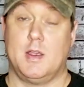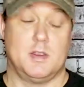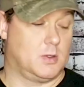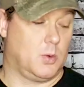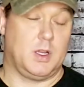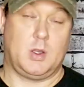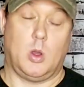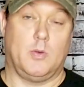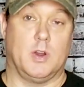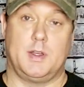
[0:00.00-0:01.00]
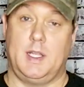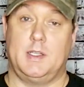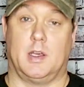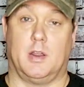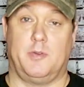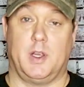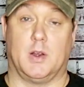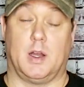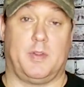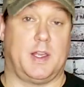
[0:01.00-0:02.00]
So we're going to go over it in detail and
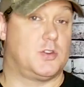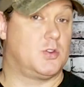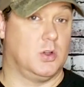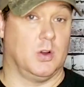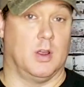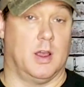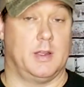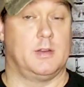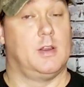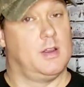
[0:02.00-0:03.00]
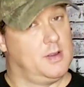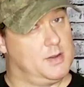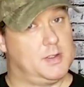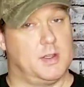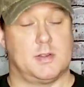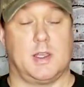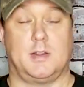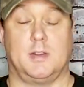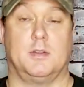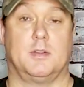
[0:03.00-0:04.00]
figure out if that's true or not. So stay
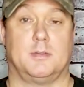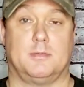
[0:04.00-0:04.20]
tuned.